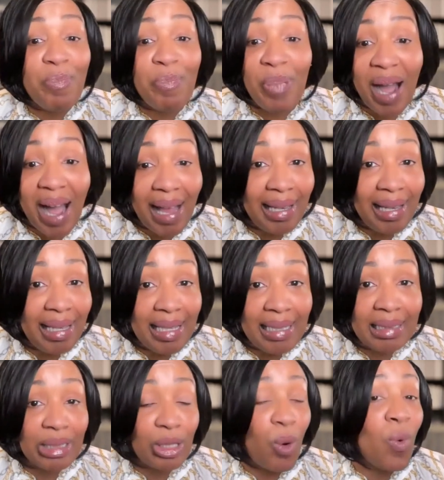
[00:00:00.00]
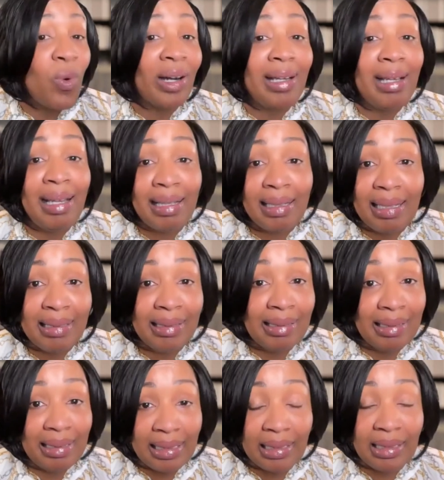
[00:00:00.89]
bias or
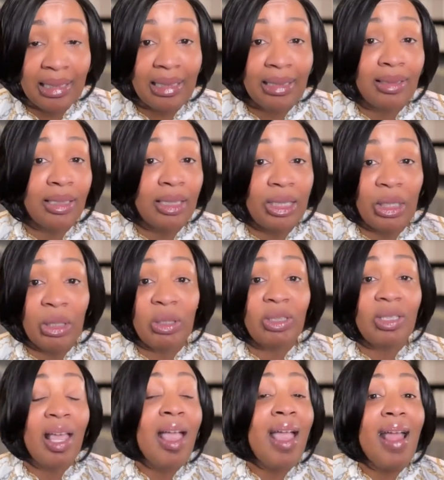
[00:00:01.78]
inconsistencies.